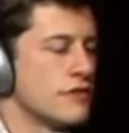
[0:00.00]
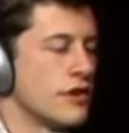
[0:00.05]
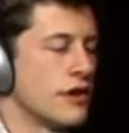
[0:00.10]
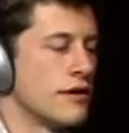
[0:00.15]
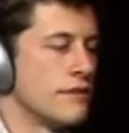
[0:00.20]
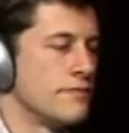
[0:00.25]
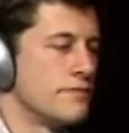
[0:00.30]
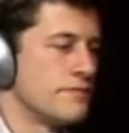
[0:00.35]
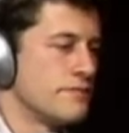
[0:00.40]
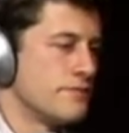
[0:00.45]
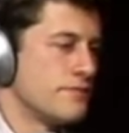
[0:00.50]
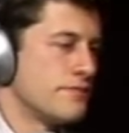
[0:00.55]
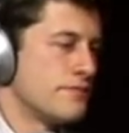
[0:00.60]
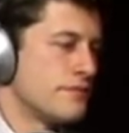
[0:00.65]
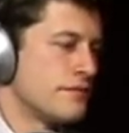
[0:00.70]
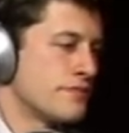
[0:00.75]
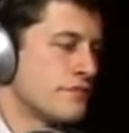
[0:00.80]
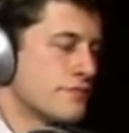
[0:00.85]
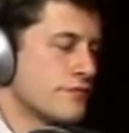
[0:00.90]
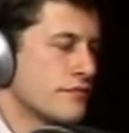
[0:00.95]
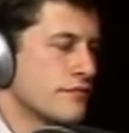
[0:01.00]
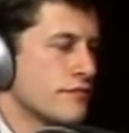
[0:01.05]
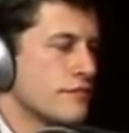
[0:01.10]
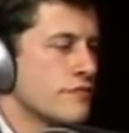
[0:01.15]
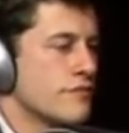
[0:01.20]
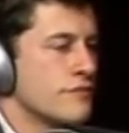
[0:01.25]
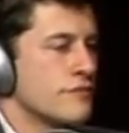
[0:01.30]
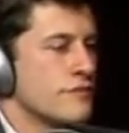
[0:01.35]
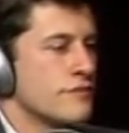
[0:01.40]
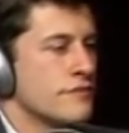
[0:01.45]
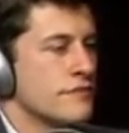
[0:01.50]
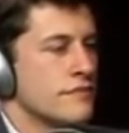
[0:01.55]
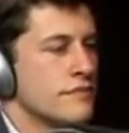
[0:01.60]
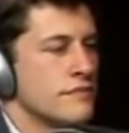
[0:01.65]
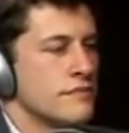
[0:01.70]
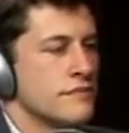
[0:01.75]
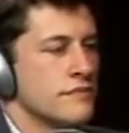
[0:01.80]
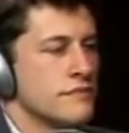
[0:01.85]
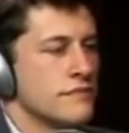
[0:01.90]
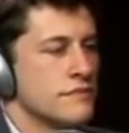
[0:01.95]

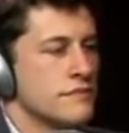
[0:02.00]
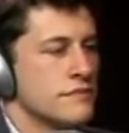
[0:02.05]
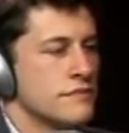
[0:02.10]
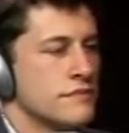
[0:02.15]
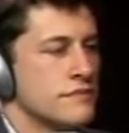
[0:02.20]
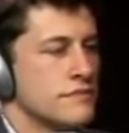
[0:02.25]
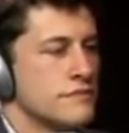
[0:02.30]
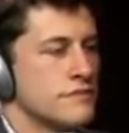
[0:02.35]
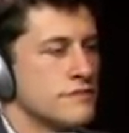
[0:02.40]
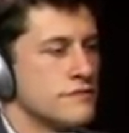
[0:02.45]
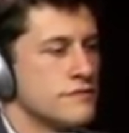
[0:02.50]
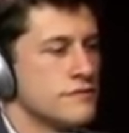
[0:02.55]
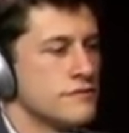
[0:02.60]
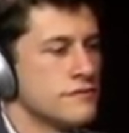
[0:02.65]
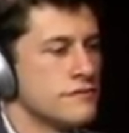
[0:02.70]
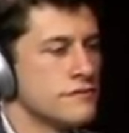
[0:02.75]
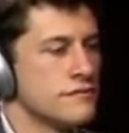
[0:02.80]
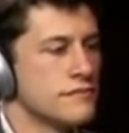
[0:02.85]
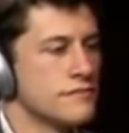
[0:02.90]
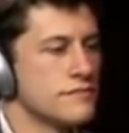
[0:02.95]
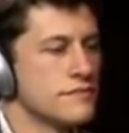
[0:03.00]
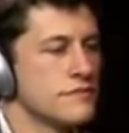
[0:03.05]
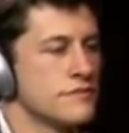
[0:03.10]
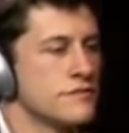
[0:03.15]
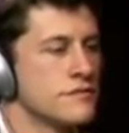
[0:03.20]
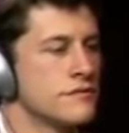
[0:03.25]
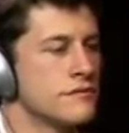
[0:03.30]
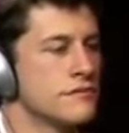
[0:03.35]
[no speech]